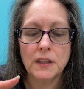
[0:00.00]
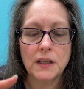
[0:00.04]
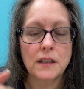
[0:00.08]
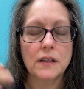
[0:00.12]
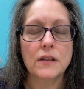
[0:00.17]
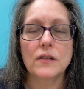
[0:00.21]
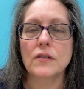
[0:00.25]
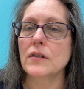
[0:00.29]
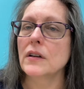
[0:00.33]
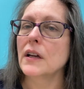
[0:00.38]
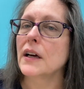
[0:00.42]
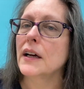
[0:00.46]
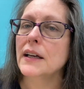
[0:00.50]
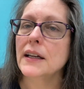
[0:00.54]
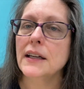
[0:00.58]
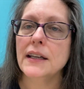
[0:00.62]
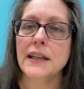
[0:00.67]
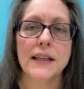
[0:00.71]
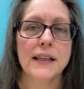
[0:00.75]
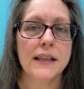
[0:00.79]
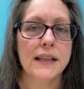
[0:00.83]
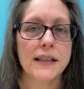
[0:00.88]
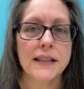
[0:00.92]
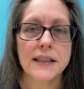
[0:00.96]
They're not in
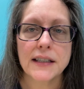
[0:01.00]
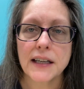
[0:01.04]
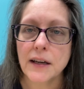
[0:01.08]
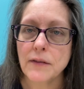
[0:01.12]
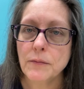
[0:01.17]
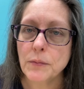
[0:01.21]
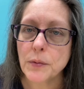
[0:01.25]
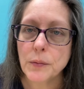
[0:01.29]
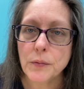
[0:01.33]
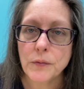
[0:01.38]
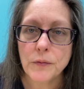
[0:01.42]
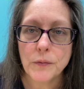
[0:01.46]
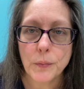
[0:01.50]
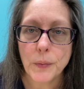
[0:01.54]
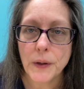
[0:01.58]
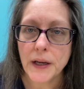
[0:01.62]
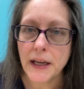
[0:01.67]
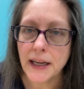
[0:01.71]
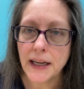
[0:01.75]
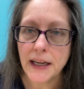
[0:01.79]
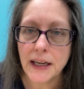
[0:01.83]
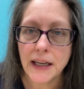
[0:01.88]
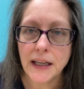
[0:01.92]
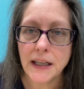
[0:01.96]
any type of
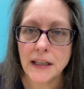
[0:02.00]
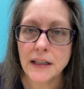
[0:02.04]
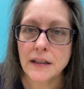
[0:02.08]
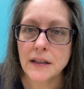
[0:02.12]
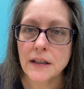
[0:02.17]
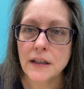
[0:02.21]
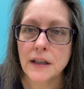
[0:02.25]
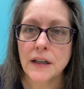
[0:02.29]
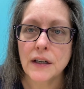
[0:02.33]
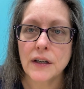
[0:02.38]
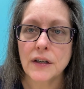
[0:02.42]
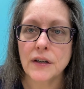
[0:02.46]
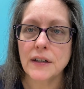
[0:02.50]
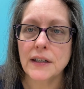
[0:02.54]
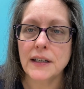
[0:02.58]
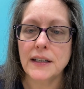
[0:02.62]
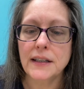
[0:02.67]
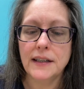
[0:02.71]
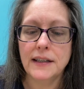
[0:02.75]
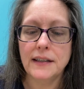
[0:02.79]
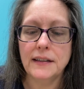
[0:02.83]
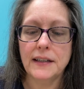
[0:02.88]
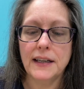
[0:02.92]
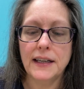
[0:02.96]
pain or
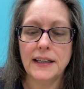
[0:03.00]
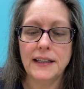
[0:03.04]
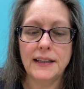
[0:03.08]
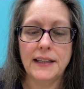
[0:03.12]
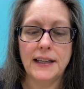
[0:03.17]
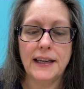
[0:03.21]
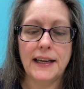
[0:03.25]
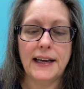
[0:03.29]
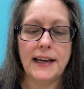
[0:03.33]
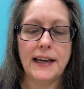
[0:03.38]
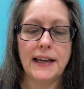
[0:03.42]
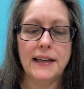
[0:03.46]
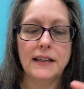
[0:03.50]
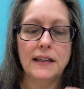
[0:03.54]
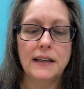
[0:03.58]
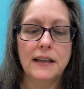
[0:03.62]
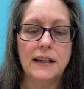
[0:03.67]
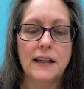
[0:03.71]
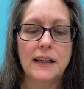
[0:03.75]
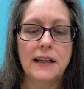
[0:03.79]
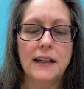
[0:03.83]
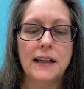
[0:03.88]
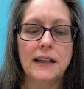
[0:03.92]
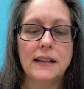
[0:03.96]
anything like that.
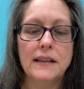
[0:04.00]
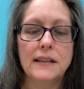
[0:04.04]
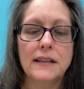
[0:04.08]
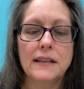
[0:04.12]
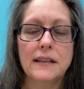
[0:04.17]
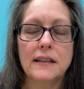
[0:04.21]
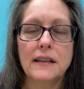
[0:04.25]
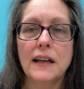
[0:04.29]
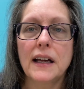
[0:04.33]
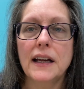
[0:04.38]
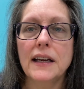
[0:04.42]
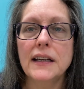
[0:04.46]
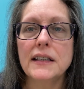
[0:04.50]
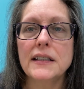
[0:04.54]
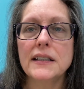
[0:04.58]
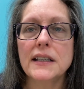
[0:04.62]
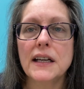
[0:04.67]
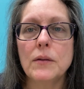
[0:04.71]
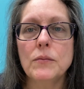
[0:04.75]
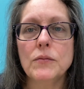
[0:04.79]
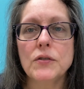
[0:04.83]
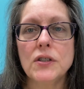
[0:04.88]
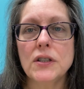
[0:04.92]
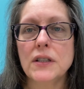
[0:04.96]
And then a lot of
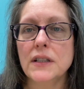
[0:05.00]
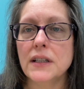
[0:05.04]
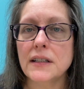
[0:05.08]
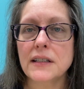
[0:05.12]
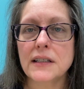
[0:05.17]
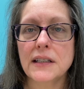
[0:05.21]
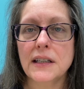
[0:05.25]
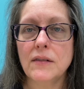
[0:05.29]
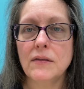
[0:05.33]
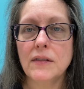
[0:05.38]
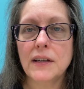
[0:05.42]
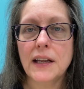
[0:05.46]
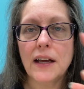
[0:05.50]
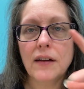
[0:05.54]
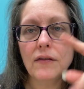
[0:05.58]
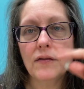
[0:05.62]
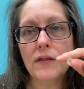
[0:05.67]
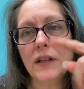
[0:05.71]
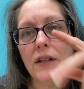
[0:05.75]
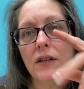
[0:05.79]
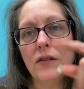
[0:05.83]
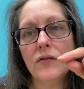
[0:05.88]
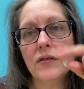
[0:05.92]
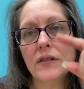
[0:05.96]
times she doesn't even have to
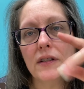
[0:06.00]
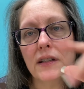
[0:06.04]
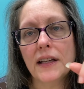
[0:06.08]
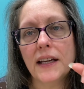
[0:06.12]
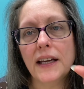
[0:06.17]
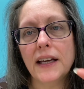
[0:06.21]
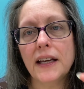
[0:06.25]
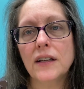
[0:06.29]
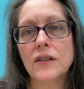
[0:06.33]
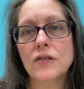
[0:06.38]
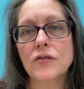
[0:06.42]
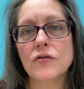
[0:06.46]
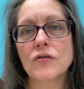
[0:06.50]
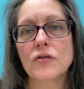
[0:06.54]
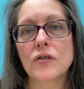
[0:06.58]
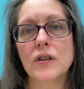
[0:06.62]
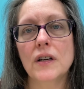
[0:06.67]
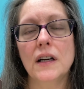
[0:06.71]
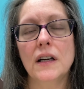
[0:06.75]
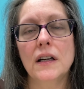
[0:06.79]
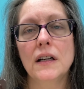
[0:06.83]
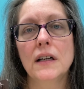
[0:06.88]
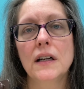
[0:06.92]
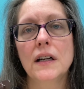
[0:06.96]
use the
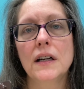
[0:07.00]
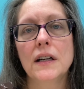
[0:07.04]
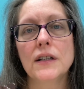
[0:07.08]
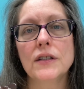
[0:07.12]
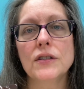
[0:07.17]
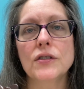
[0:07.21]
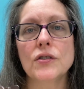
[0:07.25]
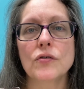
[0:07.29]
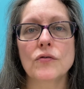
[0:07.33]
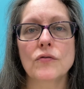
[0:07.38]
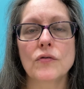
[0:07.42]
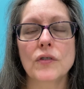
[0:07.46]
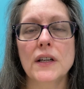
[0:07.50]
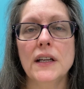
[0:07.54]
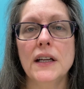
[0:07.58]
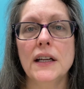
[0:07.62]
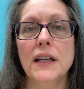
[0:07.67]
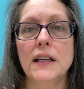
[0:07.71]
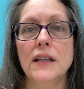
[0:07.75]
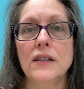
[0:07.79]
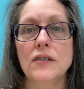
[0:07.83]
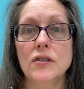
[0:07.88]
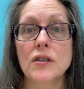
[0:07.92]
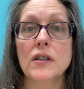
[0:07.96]
extra
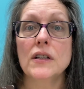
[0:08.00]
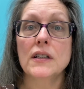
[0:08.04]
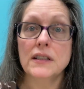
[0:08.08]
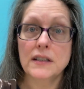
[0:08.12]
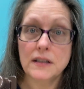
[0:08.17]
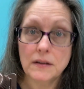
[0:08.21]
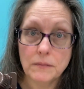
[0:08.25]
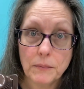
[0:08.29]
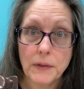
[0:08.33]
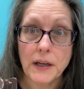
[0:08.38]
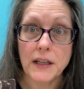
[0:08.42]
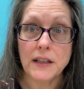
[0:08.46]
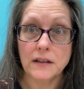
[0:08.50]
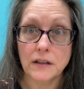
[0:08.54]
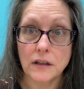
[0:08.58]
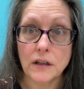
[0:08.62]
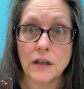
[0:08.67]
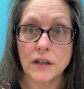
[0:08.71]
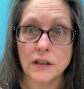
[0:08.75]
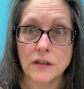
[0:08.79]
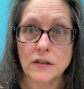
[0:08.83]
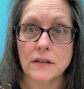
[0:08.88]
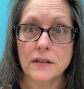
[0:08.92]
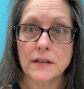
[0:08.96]
syringe to make the
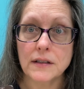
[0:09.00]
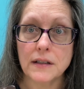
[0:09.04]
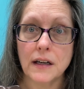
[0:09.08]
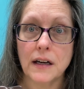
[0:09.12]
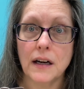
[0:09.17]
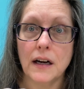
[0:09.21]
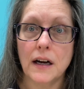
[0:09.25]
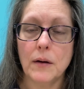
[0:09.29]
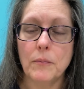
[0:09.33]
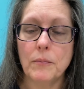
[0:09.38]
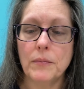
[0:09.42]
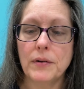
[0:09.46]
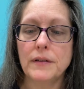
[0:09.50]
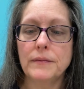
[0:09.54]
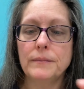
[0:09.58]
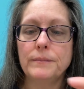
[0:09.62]
heart stop.